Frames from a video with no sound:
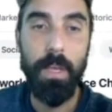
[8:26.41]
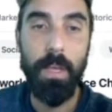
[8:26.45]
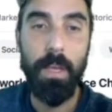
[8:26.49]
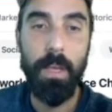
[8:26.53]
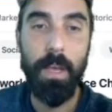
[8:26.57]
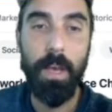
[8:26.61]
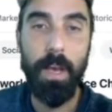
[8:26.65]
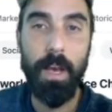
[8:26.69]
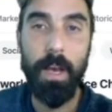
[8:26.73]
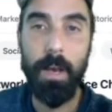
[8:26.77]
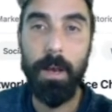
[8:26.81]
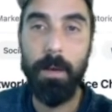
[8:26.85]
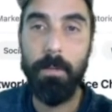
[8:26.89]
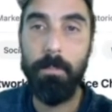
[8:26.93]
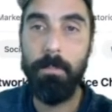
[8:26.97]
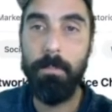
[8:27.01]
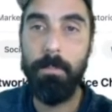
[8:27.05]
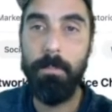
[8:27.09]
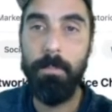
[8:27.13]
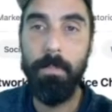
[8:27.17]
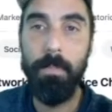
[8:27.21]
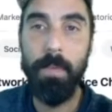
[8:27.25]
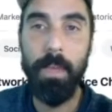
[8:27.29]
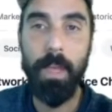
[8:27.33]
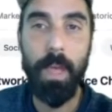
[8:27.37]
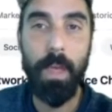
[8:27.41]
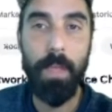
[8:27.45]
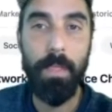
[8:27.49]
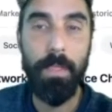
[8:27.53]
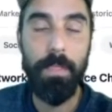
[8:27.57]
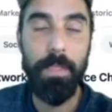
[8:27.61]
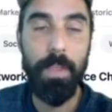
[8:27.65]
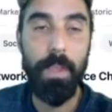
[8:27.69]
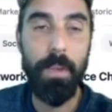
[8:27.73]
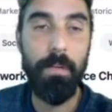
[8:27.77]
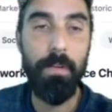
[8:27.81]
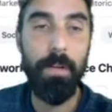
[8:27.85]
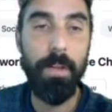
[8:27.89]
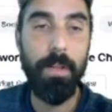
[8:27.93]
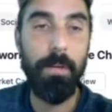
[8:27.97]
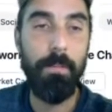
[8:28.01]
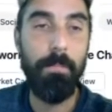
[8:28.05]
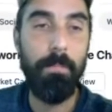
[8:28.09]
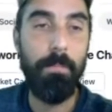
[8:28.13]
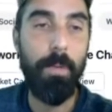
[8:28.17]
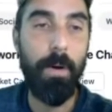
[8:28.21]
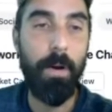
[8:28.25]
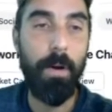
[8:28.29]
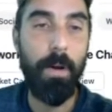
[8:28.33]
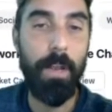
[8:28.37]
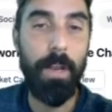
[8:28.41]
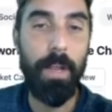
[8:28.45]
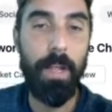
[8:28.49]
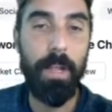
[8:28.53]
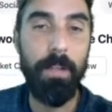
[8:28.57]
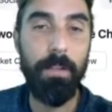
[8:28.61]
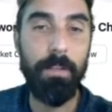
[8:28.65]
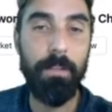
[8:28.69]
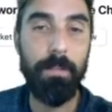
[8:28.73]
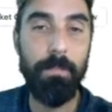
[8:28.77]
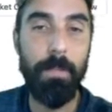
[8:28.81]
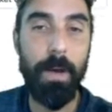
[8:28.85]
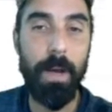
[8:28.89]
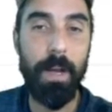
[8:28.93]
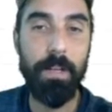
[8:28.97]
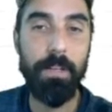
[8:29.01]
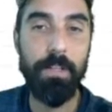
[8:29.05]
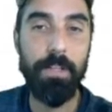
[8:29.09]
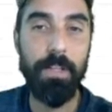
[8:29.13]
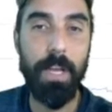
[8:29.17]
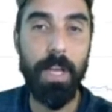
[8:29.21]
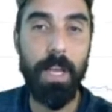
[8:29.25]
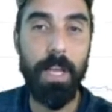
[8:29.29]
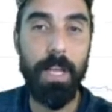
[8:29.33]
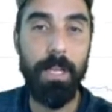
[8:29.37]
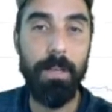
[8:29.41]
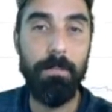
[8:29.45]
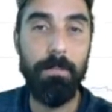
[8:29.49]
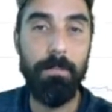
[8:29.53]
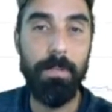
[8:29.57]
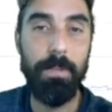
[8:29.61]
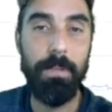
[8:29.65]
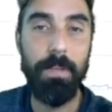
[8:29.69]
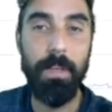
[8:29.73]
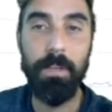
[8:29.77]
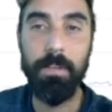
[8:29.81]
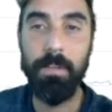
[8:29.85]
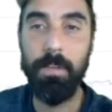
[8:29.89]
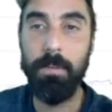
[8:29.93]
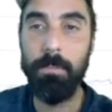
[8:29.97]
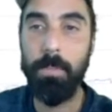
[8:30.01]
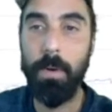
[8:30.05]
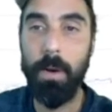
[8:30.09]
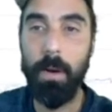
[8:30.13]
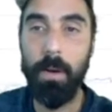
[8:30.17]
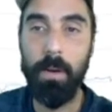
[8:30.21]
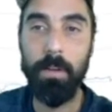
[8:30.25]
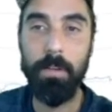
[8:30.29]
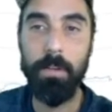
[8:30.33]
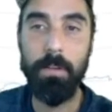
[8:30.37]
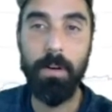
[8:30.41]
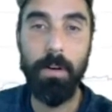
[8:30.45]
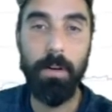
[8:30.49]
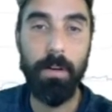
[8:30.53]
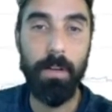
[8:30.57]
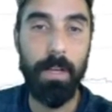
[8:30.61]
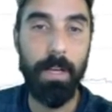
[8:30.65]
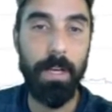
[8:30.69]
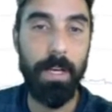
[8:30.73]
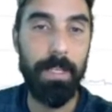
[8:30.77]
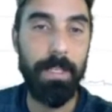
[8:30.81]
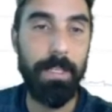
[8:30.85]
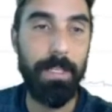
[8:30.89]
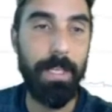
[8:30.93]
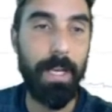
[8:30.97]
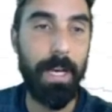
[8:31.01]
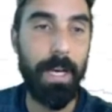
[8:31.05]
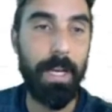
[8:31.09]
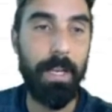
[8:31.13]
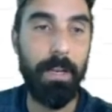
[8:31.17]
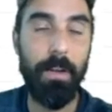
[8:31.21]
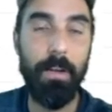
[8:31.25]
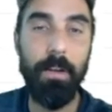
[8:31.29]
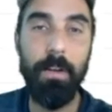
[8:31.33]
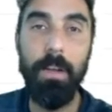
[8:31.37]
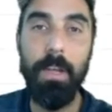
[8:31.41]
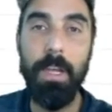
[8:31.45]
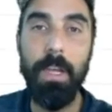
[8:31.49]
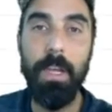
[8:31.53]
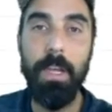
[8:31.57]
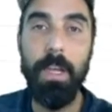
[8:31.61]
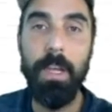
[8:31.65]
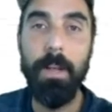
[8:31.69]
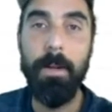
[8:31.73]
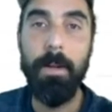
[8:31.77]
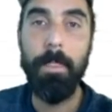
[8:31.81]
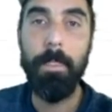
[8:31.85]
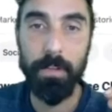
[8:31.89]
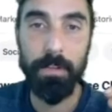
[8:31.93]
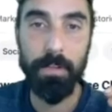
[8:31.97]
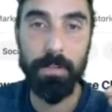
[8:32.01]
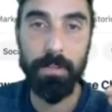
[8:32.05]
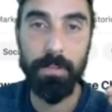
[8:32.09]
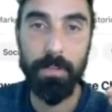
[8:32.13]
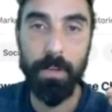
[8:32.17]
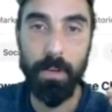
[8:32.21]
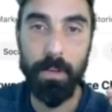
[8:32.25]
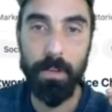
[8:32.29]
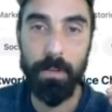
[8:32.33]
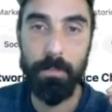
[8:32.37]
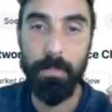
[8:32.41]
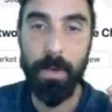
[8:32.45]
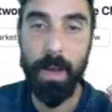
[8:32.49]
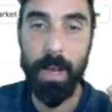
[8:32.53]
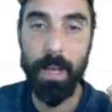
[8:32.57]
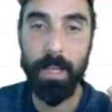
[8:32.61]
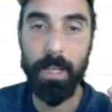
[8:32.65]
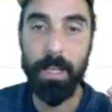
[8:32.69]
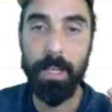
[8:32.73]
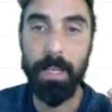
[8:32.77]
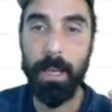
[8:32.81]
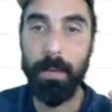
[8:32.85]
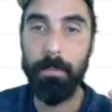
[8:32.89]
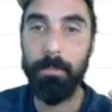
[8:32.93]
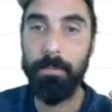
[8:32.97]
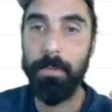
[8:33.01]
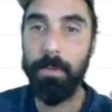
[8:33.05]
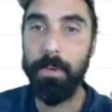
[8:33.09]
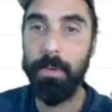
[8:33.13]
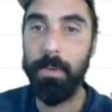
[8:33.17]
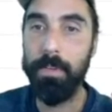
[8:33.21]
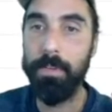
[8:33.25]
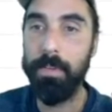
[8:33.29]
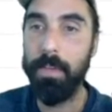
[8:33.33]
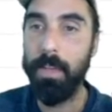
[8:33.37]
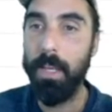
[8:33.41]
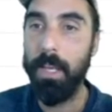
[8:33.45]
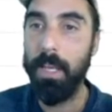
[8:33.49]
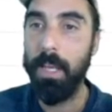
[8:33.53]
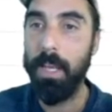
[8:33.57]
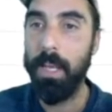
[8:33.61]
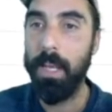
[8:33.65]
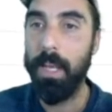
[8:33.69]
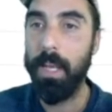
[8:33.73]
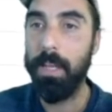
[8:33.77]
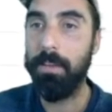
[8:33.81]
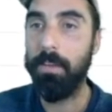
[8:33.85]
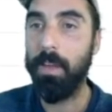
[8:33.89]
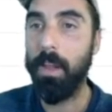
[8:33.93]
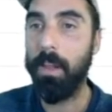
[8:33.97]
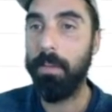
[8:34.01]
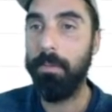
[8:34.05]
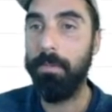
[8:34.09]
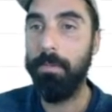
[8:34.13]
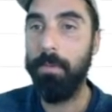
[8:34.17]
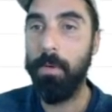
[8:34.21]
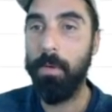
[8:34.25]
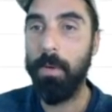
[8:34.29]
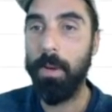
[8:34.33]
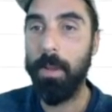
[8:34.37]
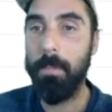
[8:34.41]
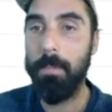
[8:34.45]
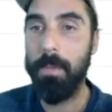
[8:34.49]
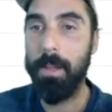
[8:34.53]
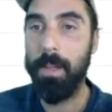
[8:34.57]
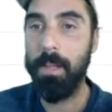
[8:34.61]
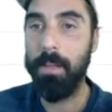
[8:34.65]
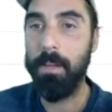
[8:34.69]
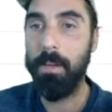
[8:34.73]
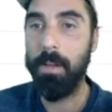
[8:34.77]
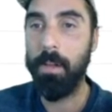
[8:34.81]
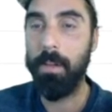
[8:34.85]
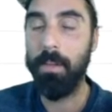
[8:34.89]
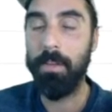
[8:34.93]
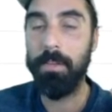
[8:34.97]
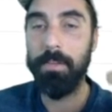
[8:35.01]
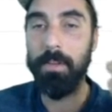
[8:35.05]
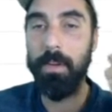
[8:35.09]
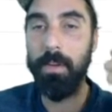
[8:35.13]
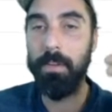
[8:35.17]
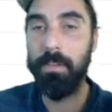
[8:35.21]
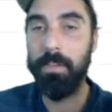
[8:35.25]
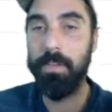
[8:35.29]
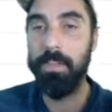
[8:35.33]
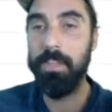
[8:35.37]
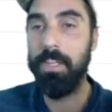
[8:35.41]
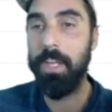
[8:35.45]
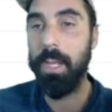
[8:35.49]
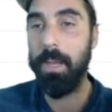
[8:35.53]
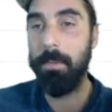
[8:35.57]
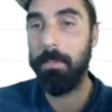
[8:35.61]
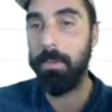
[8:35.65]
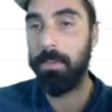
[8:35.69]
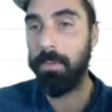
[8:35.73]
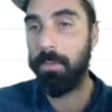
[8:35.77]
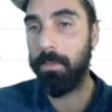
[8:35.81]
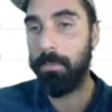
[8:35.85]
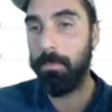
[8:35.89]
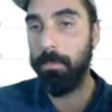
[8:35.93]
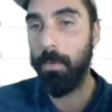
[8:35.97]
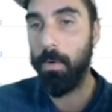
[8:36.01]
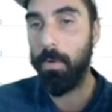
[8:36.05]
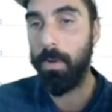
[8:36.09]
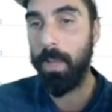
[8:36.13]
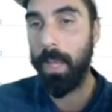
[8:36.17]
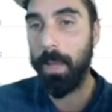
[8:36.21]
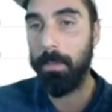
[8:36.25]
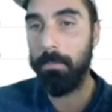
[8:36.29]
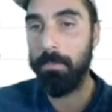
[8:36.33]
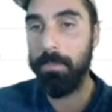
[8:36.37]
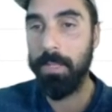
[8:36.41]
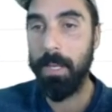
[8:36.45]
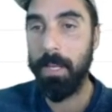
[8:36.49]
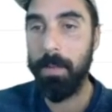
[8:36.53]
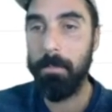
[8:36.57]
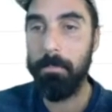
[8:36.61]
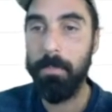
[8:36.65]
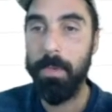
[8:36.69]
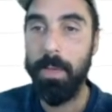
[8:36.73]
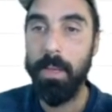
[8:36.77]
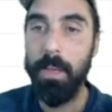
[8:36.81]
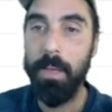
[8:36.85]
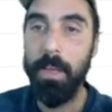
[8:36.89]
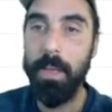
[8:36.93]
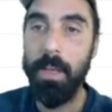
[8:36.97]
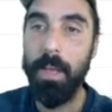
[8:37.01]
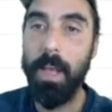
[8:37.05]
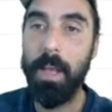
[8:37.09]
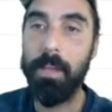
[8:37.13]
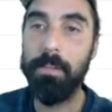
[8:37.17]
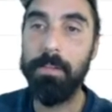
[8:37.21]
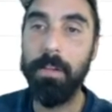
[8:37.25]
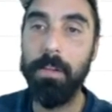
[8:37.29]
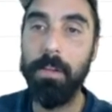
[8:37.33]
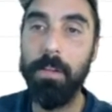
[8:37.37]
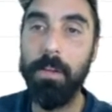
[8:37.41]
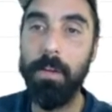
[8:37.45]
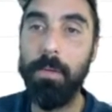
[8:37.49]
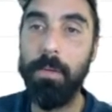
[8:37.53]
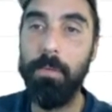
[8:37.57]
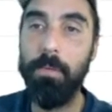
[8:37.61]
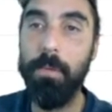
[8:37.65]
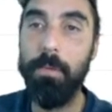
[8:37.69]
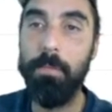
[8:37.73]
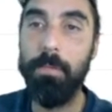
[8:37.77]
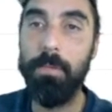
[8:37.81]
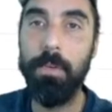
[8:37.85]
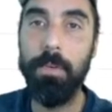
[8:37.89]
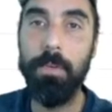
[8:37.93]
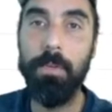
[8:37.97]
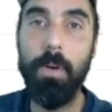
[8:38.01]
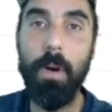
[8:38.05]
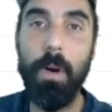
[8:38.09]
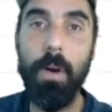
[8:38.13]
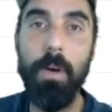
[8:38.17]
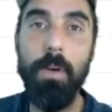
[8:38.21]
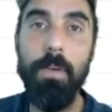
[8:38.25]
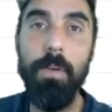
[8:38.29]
Ethereum, Binance, Smart Chain, potentially Polkadot, Cardano. Just show you the market cap first. It's only $14 million. So it's a gem. It's a small cap gem. Has a lot of room to grow.